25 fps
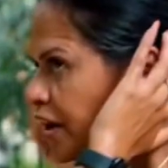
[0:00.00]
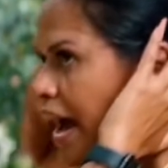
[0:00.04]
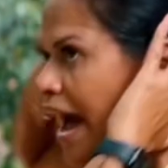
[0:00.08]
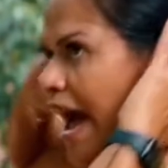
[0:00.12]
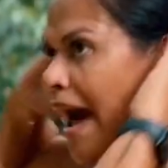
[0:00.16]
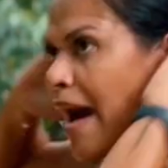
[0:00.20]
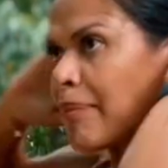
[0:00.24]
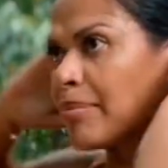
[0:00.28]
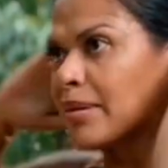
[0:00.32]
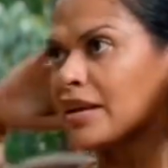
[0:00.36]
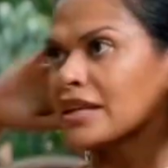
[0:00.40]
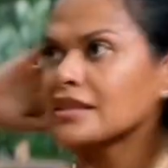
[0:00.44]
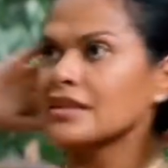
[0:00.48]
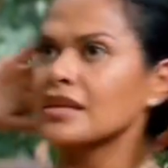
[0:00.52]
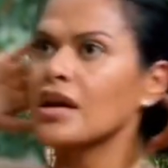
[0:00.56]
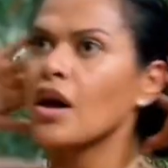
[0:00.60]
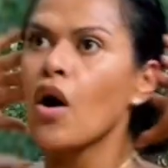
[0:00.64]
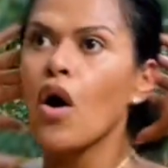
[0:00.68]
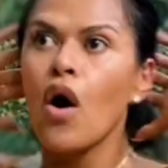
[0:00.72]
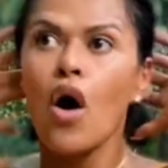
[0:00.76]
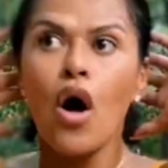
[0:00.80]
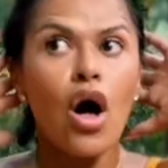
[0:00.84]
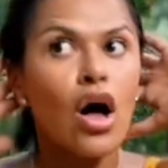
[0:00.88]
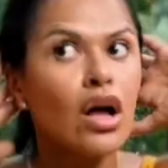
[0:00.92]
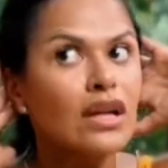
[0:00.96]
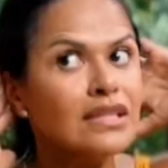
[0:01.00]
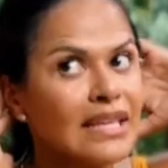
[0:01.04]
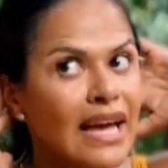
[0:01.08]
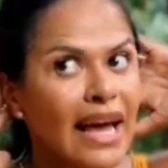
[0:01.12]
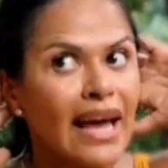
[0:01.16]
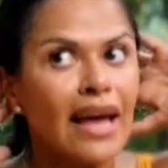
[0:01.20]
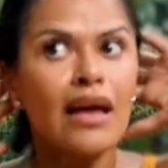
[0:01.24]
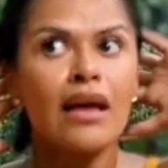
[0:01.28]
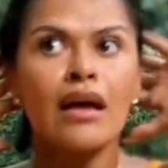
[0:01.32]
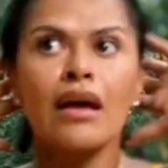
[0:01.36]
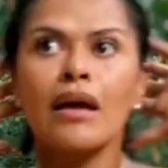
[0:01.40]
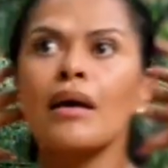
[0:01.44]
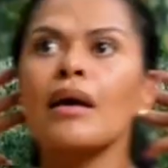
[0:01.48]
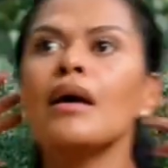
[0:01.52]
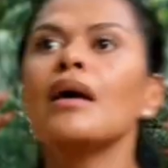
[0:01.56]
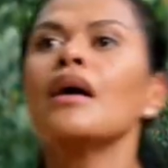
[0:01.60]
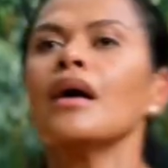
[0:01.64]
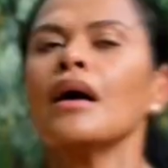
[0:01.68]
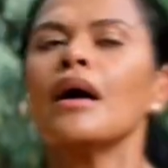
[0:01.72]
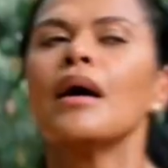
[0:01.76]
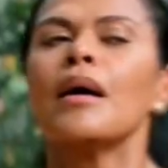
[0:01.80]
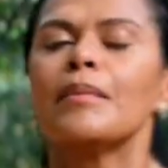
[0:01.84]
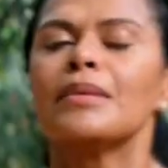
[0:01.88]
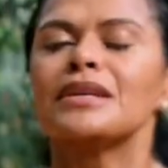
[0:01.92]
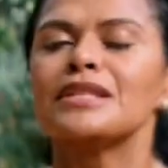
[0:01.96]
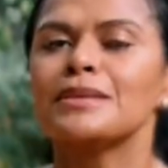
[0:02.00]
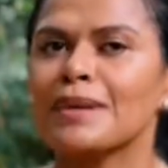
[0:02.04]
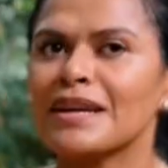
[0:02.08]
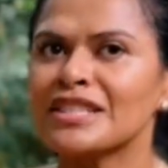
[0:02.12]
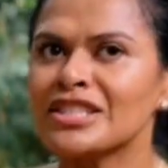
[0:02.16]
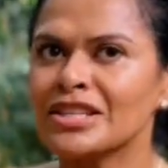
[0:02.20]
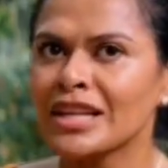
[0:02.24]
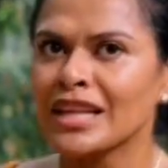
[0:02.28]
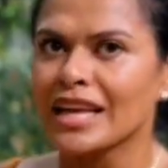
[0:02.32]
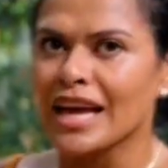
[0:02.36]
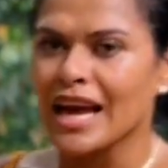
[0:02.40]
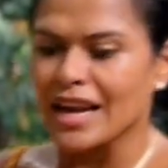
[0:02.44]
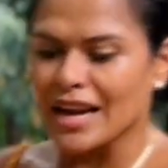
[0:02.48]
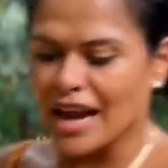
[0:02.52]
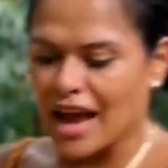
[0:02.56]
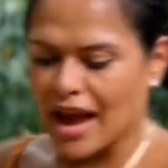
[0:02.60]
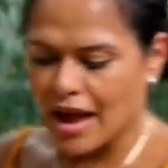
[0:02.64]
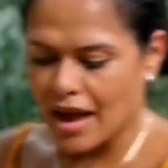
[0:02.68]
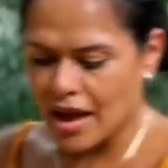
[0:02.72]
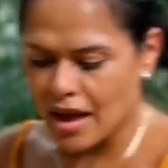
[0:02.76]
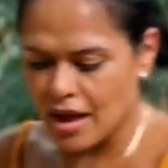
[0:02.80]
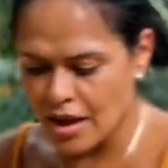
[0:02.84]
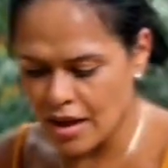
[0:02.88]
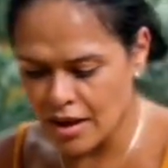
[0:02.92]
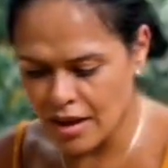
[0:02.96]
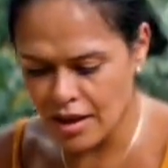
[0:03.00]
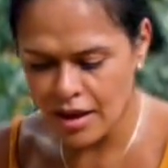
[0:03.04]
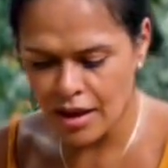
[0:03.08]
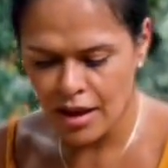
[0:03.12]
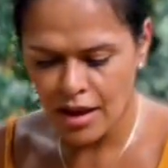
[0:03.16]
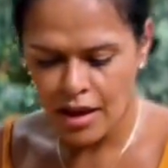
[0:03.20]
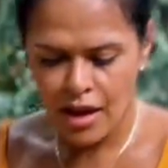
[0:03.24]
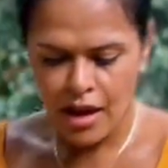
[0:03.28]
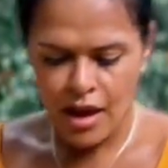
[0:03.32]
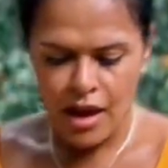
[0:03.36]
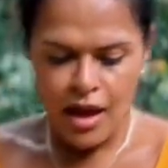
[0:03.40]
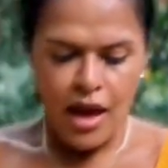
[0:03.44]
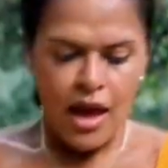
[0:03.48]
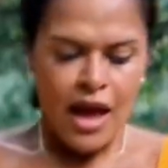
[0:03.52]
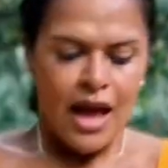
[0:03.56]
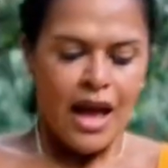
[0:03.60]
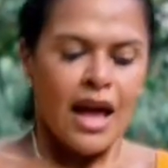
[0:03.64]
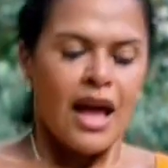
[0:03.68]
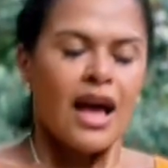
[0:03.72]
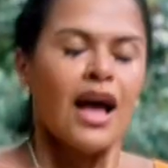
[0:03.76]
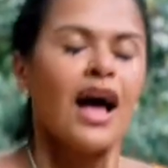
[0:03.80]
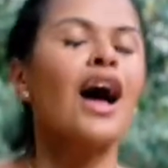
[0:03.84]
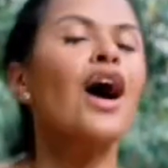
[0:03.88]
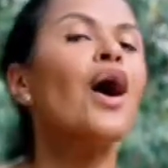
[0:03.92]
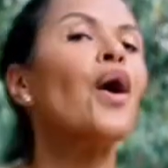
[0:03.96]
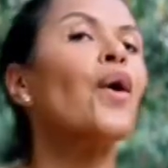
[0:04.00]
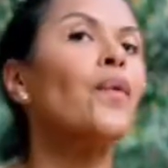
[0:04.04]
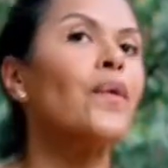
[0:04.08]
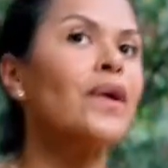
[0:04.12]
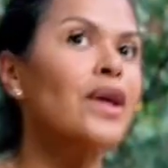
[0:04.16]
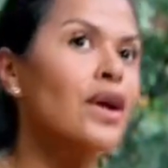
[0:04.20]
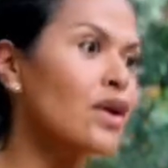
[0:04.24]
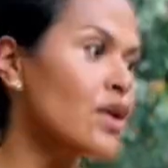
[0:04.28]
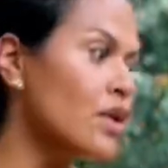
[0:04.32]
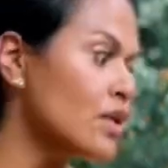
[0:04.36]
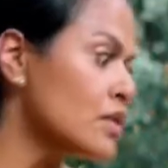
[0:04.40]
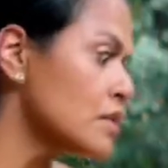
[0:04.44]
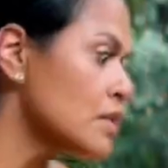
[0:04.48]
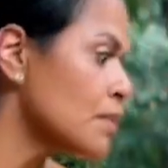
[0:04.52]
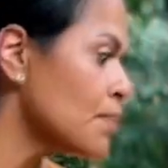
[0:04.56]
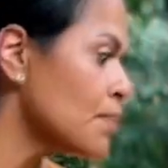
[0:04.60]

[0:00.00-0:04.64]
happens all day, especially at night. We are going to